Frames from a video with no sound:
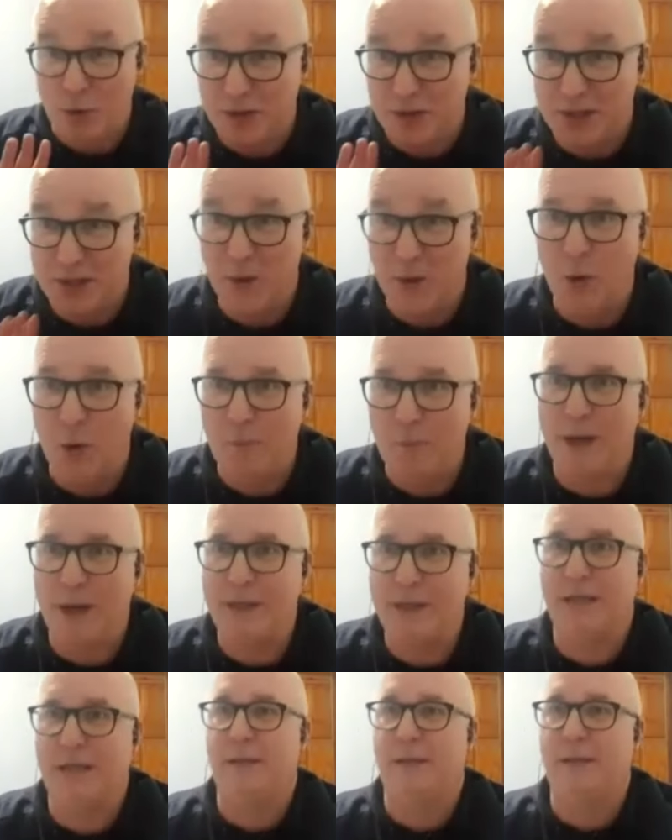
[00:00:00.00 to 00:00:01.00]
There's
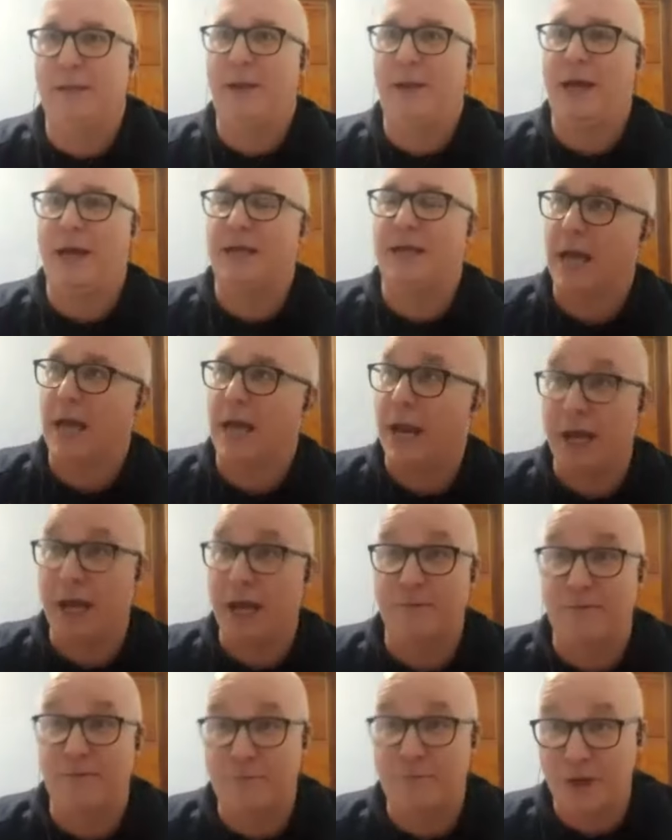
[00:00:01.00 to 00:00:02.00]
nobody Jeez, in the place, and I'm
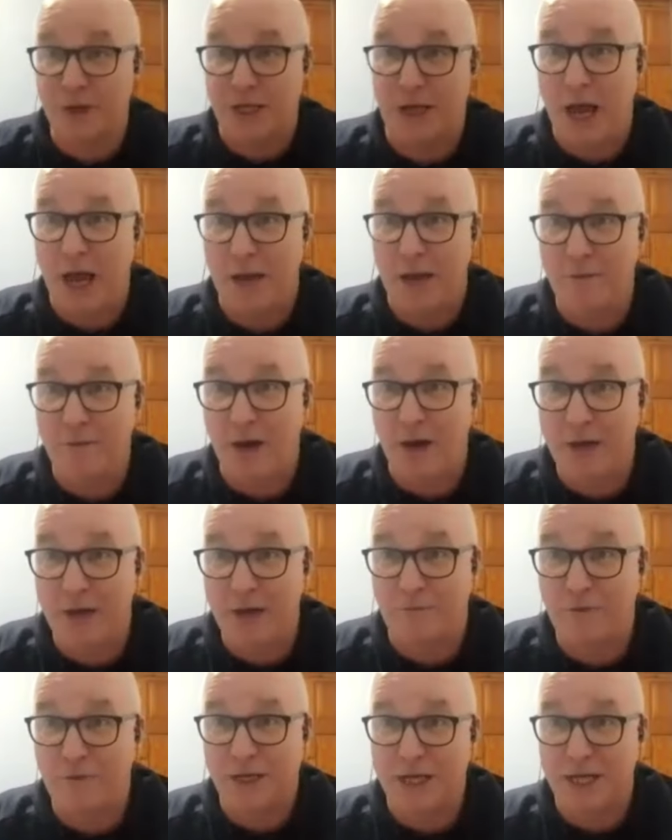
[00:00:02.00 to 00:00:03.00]
I, am
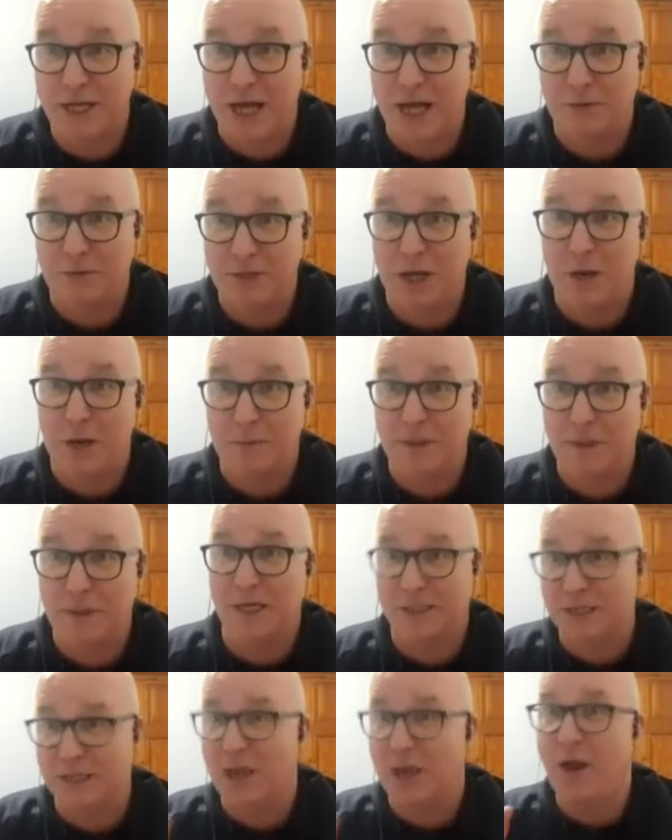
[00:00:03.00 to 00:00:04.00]
freaking out now
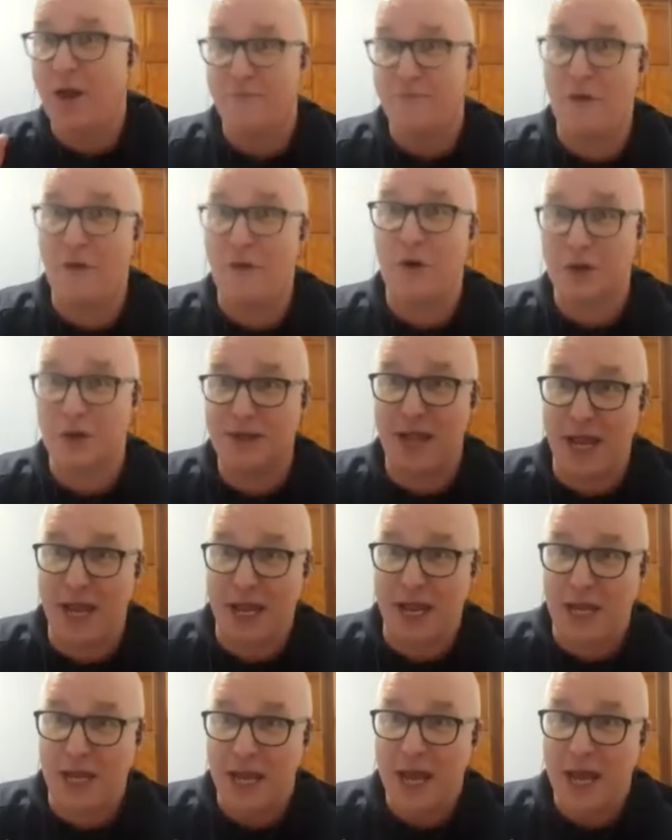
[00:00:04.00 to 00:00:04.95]
because first day,